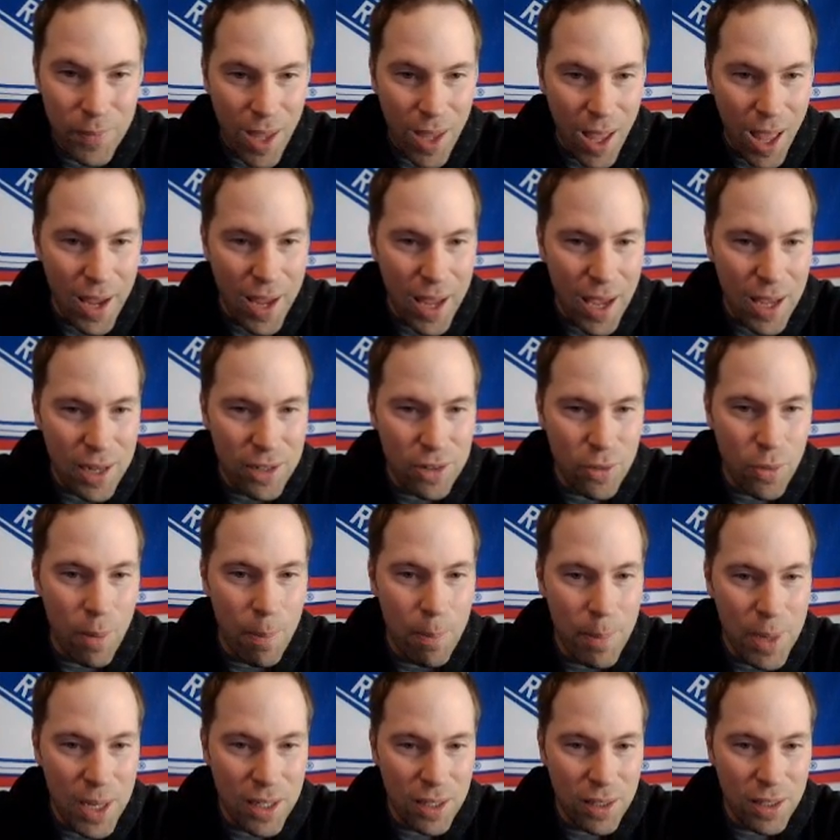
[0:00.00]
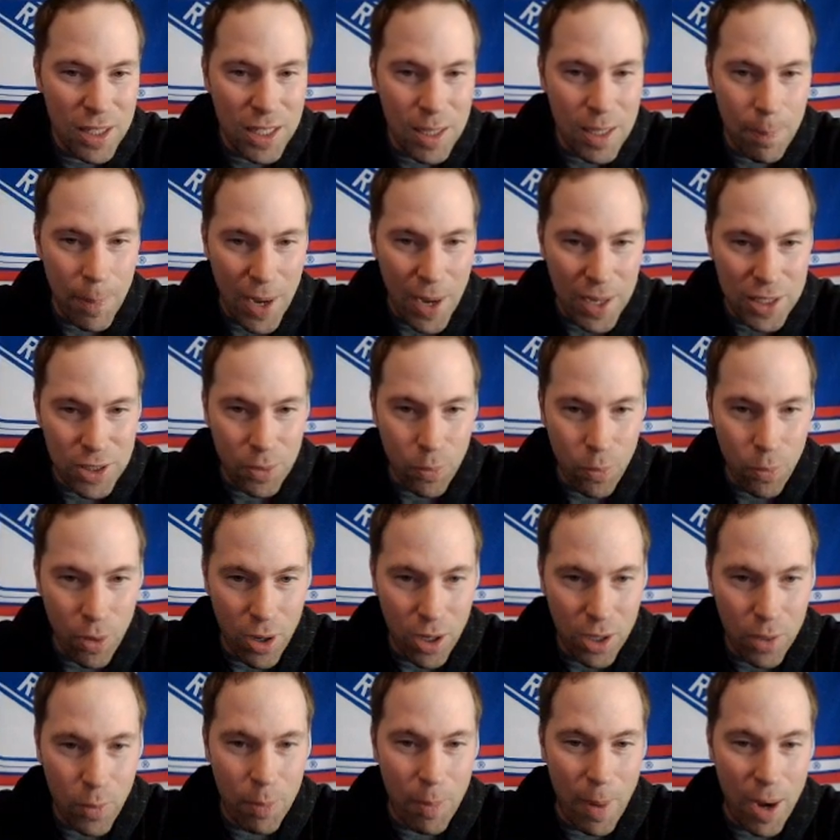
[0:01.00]
I had to immediately get back to
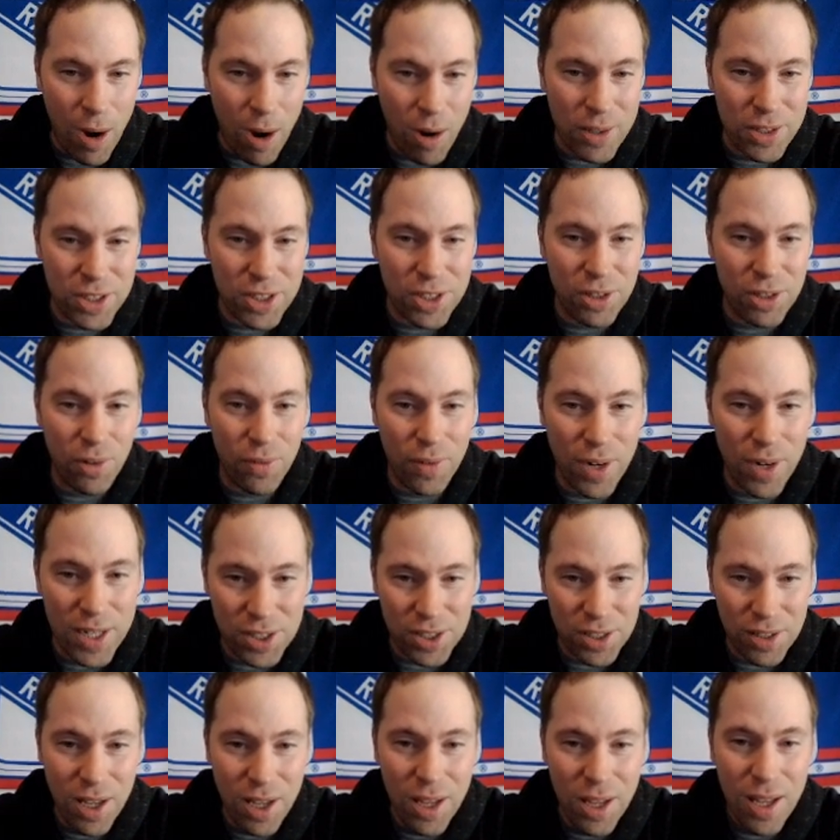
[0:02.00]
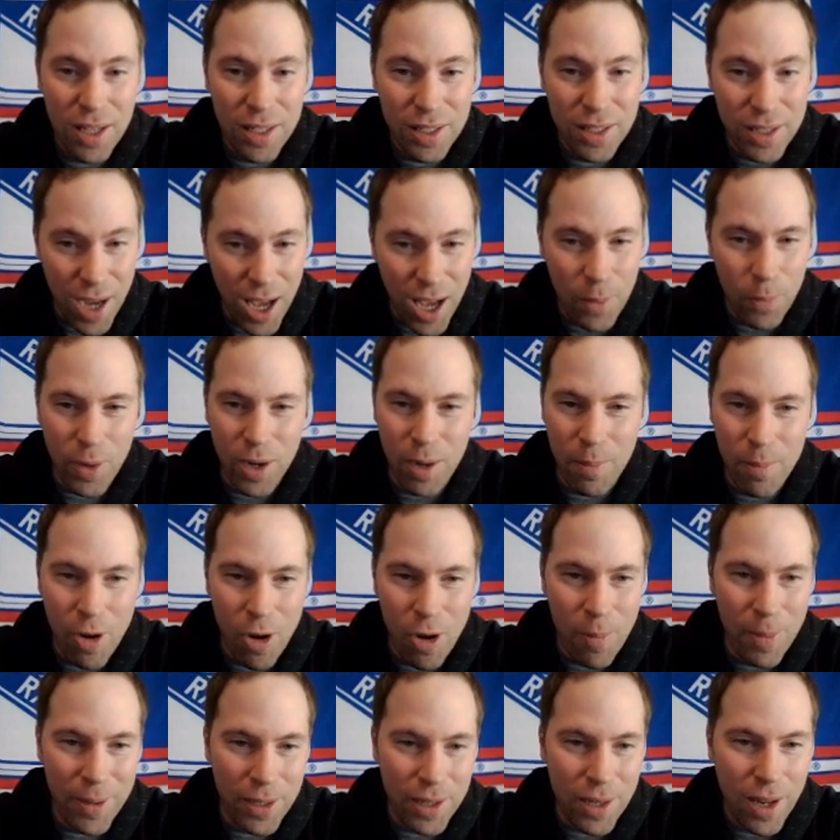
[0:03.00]
work with my heart still racing. God, what a
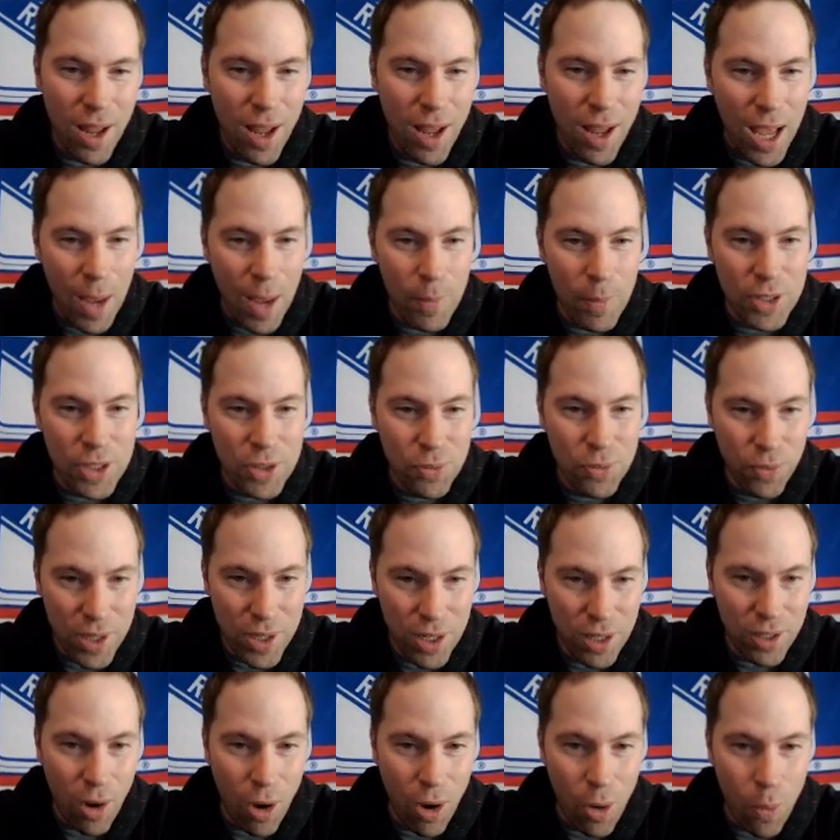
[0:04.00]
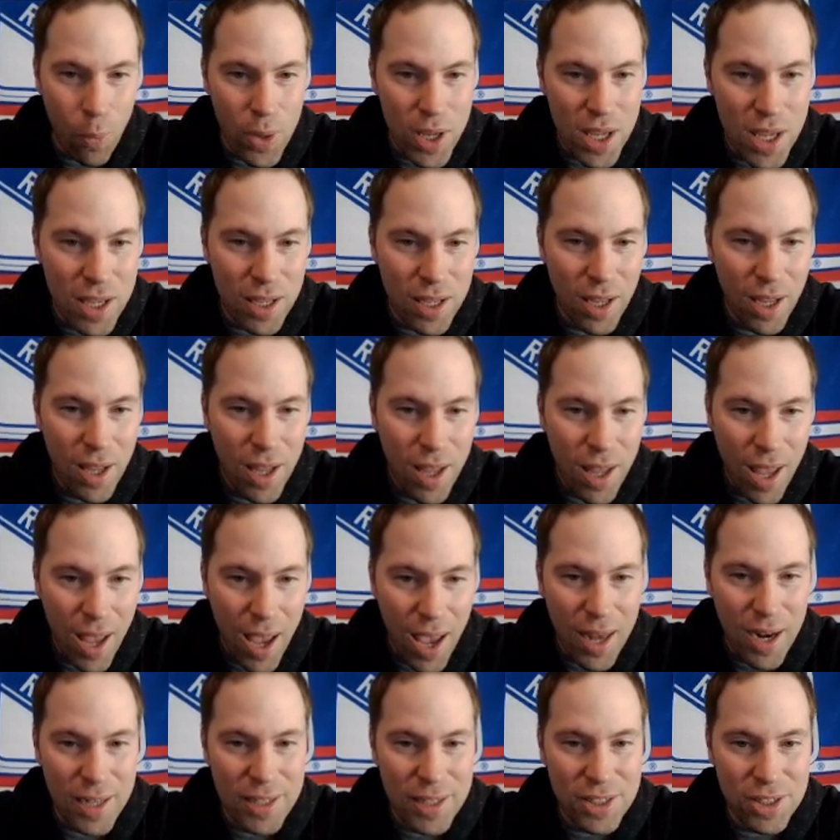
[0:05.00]
moment. I was reeling all week,
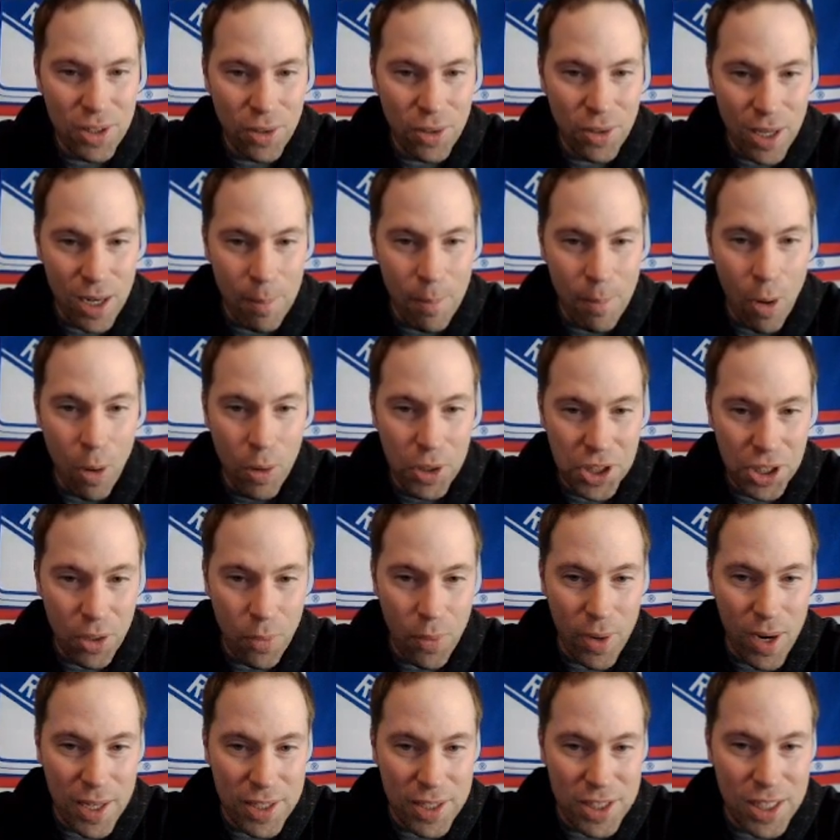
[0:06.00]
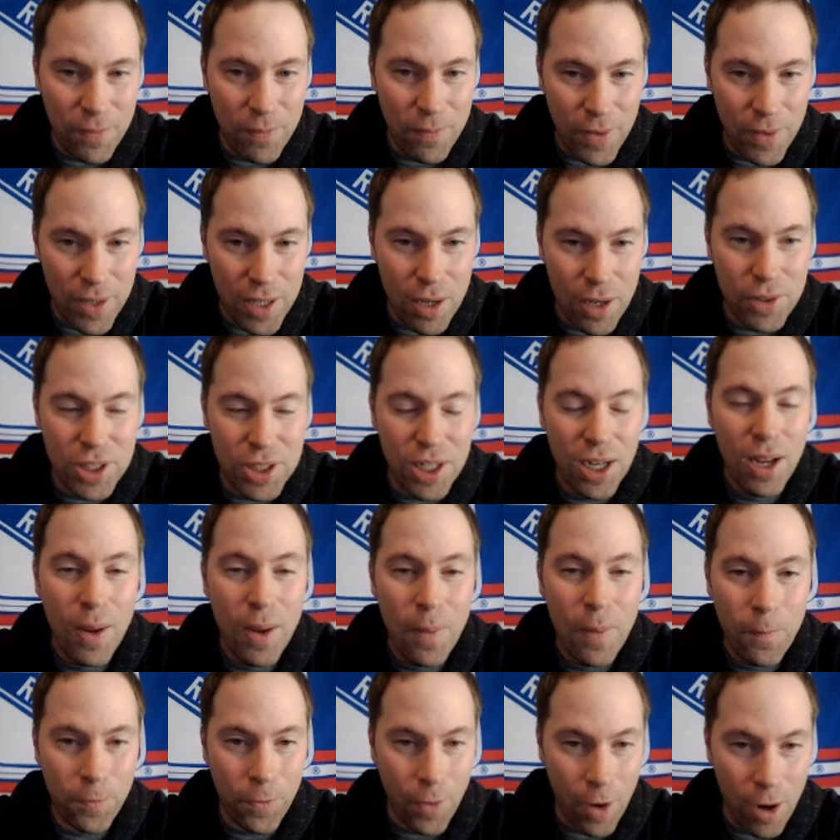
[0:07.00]
and I still get emotional when I see videos
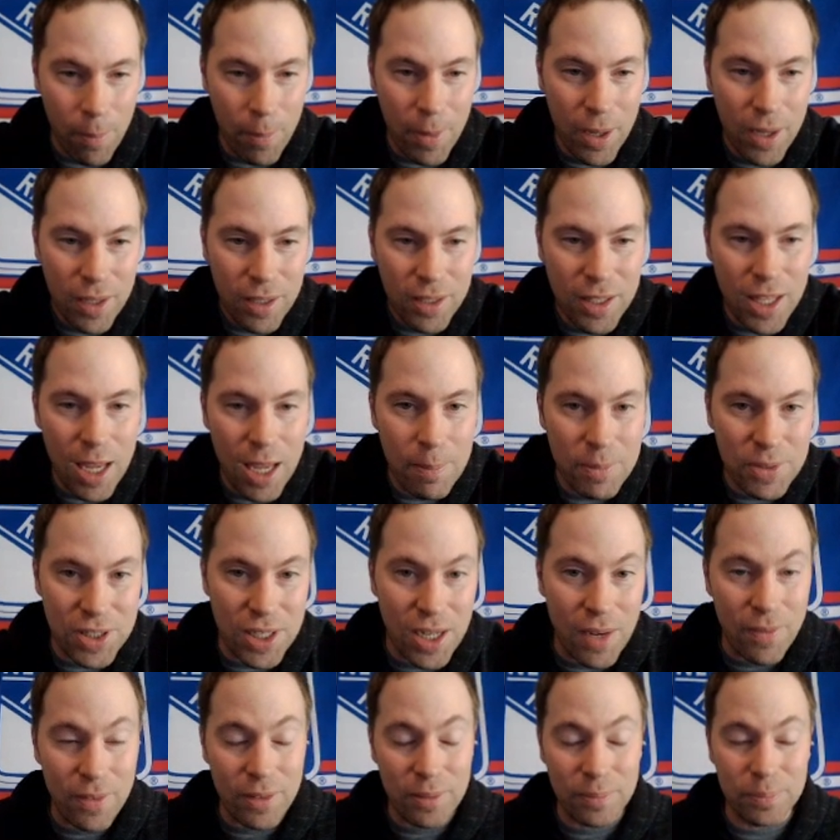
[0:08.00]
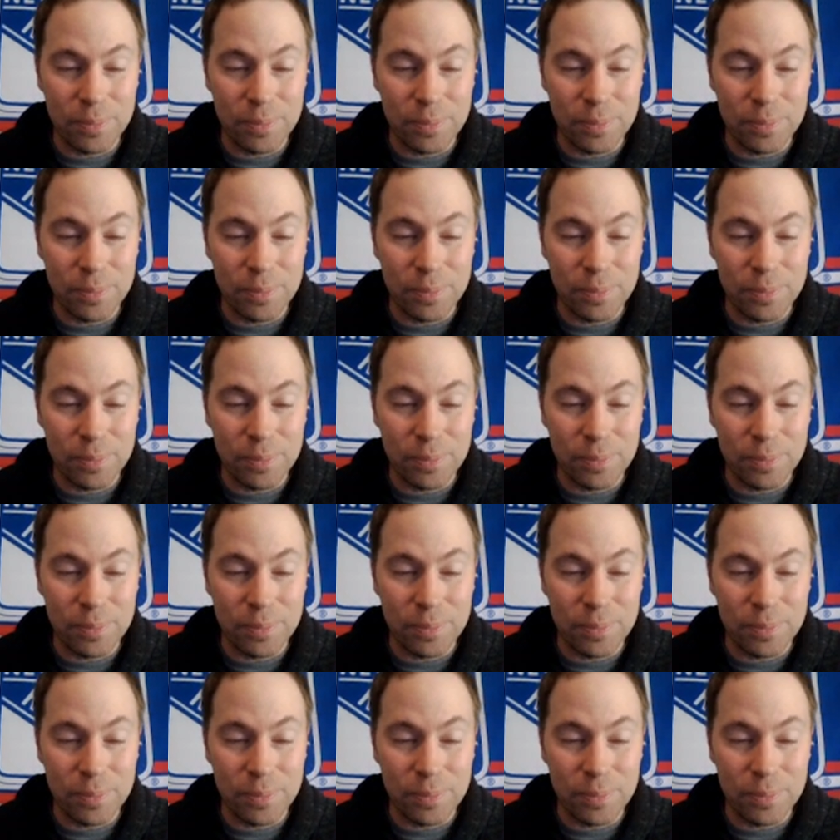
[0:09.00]
from Game seven.